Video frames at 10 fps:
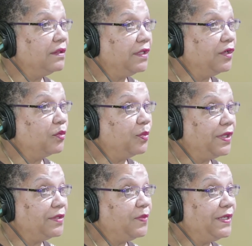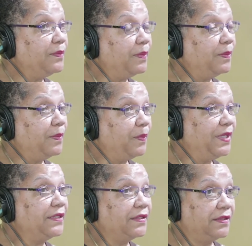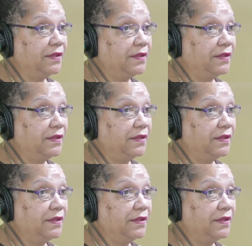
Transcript: you know, is being built.